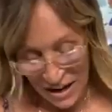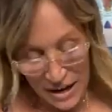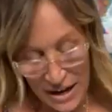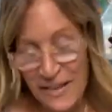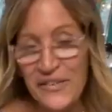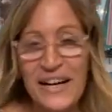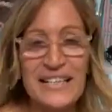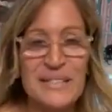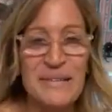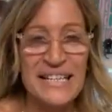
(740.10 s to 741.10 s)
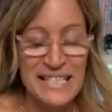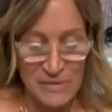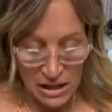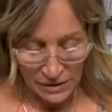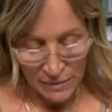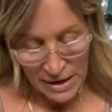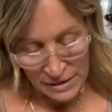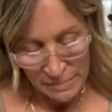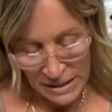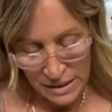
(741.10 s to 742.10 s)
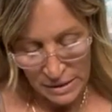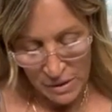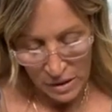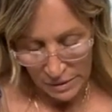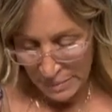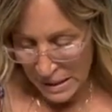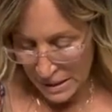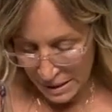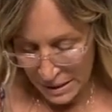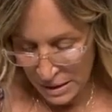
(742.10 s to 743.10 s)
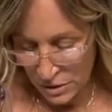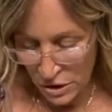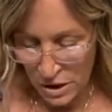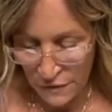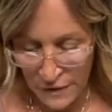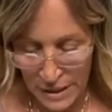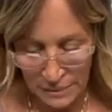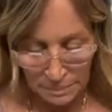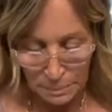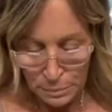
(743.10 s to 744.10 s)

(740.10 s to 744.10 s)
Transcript: Alright, I forgot to make it smaller. I wanted to make this smaller because this will just fit.